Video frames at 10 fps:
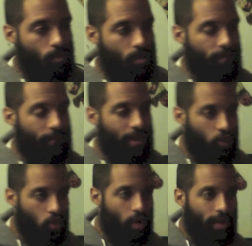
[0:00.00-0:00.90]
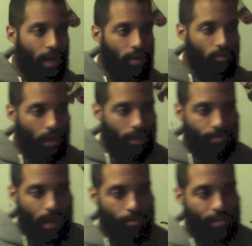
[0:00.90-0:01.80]
if I do I'll, I'll,
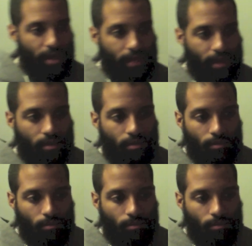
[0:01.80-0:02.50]
I'll bake like a,